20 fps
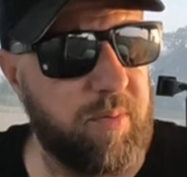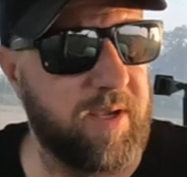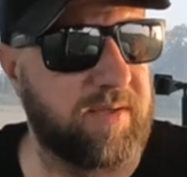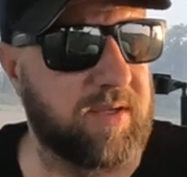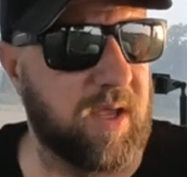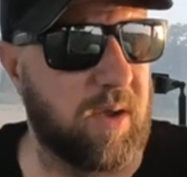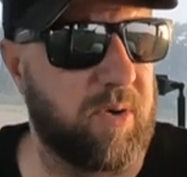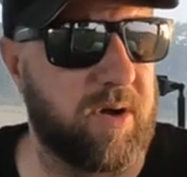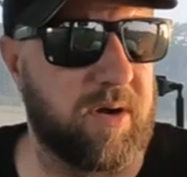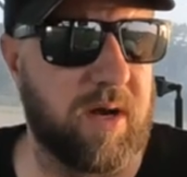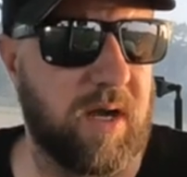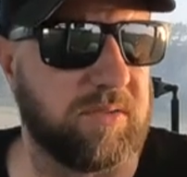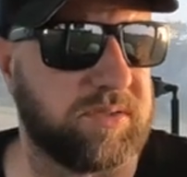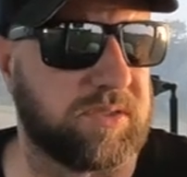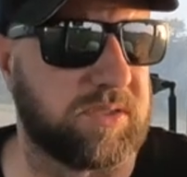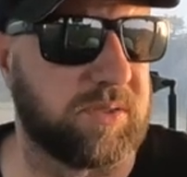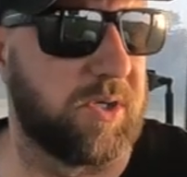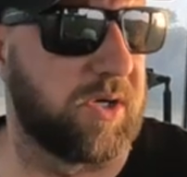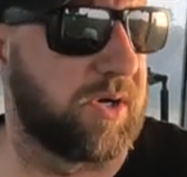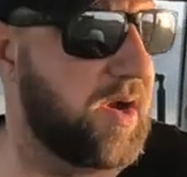be somewhere else
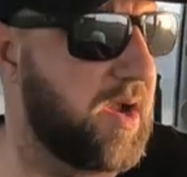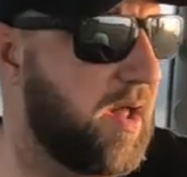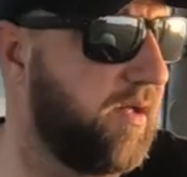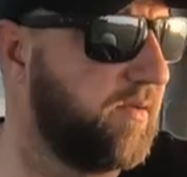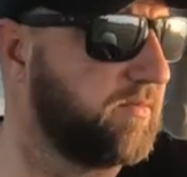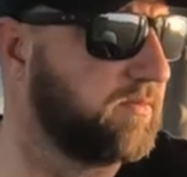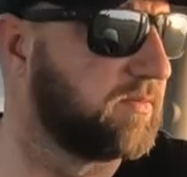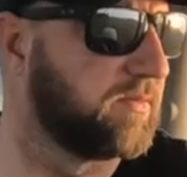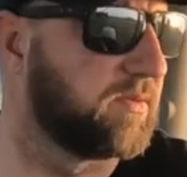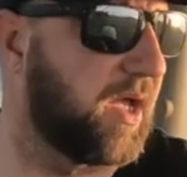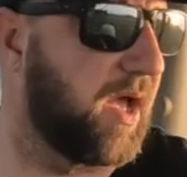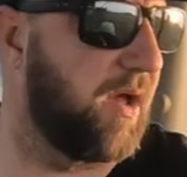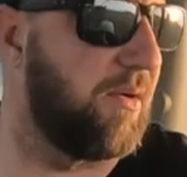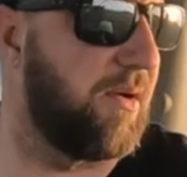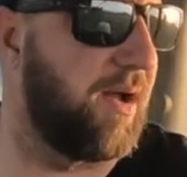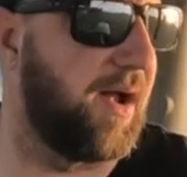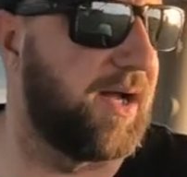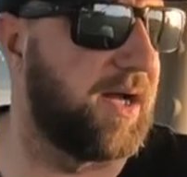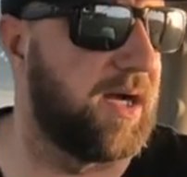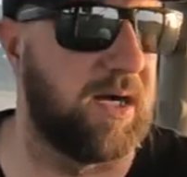tomorrow. So
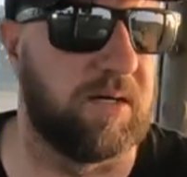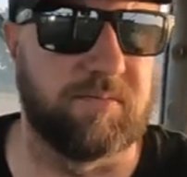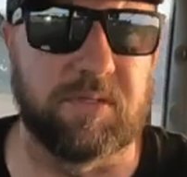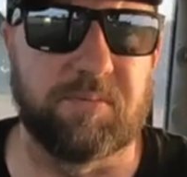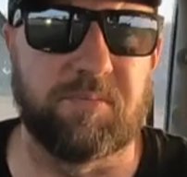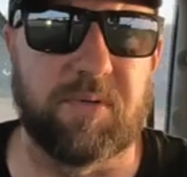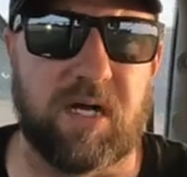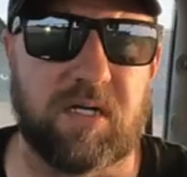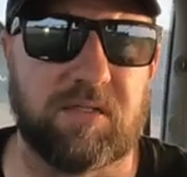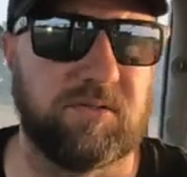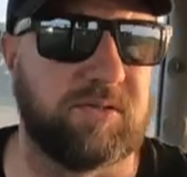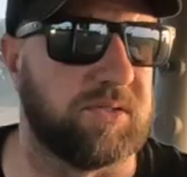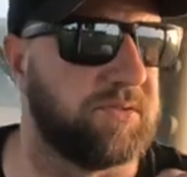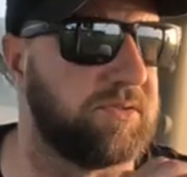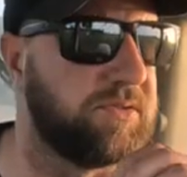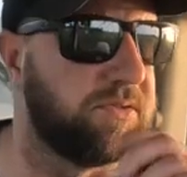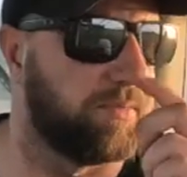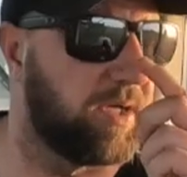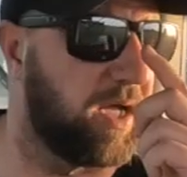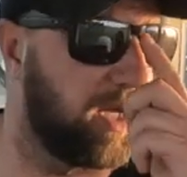I'll bring Martin
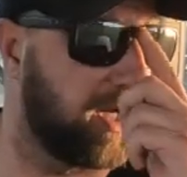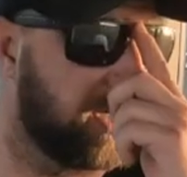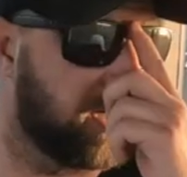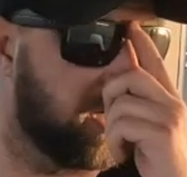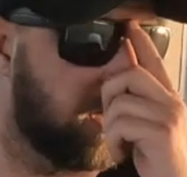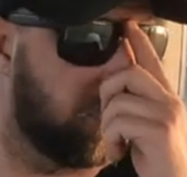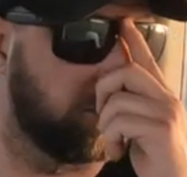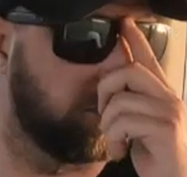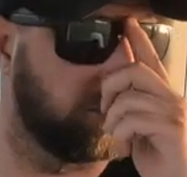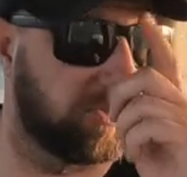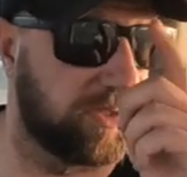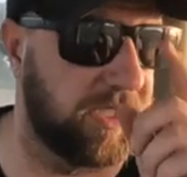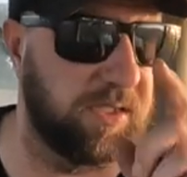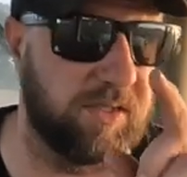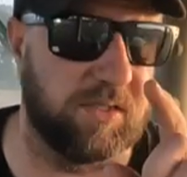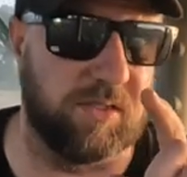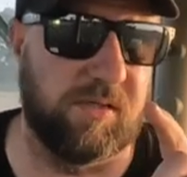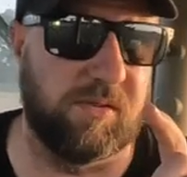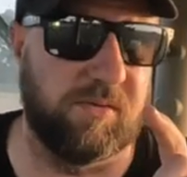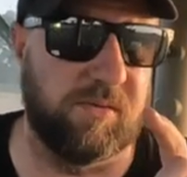Johnson back and I will see
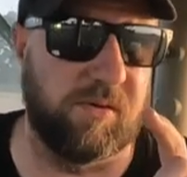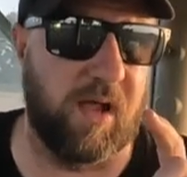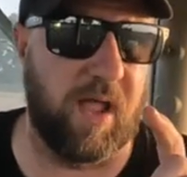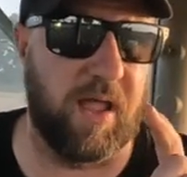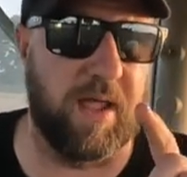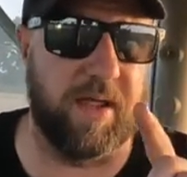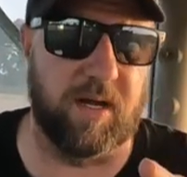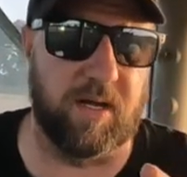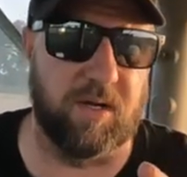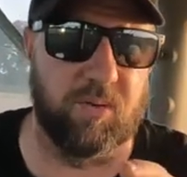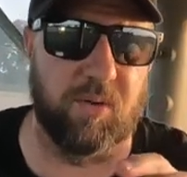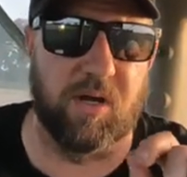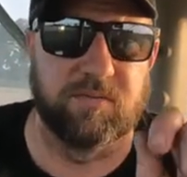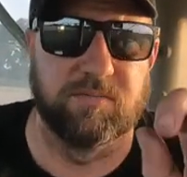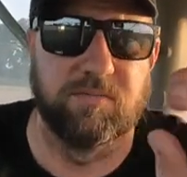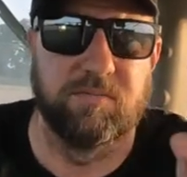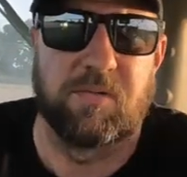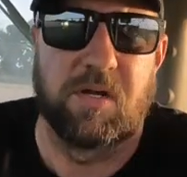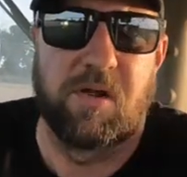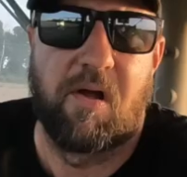you in a little
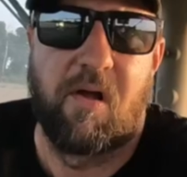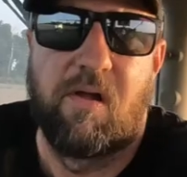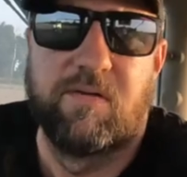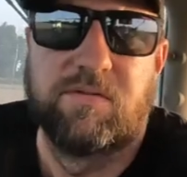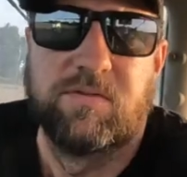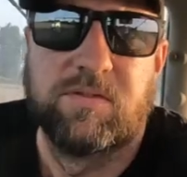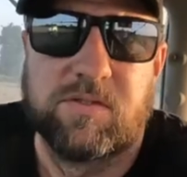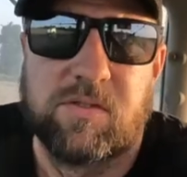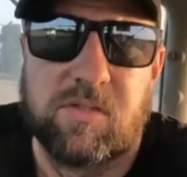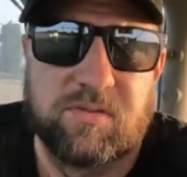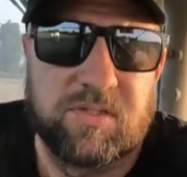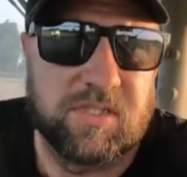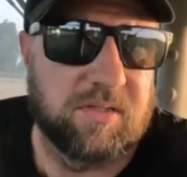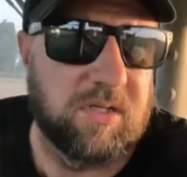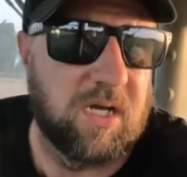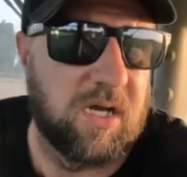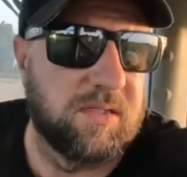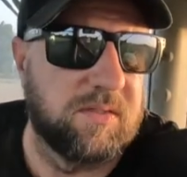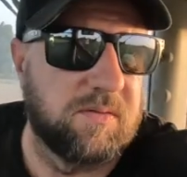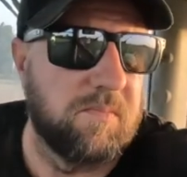while. Cheers,
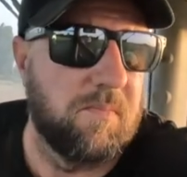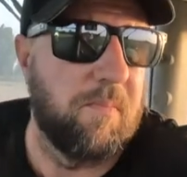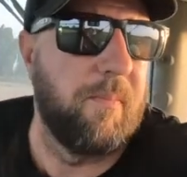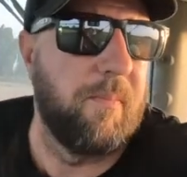guys.